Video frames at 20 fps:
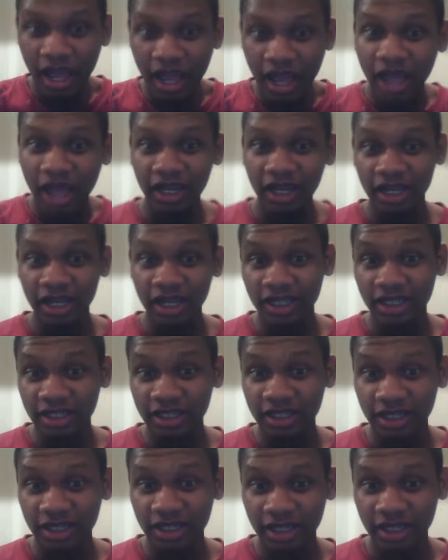Like
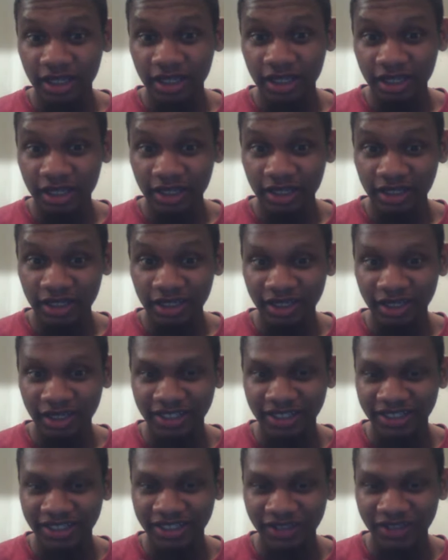I
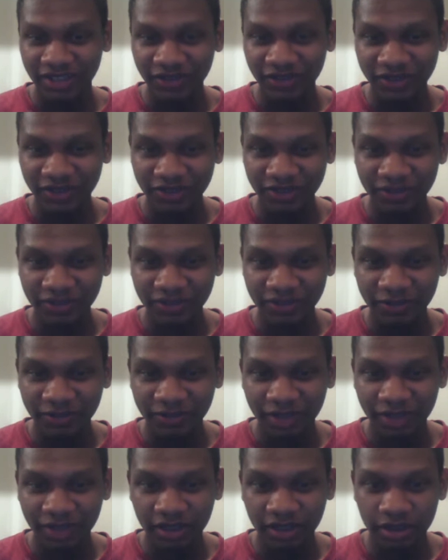said earlier on
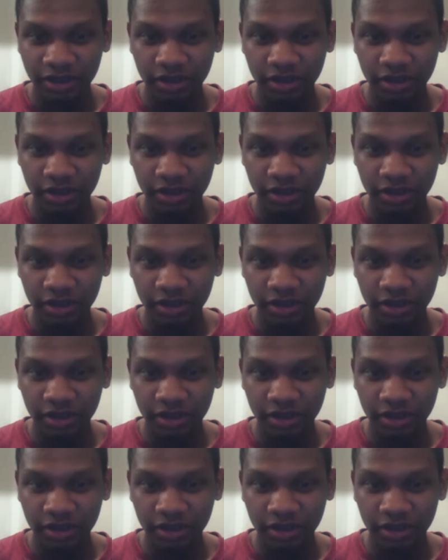my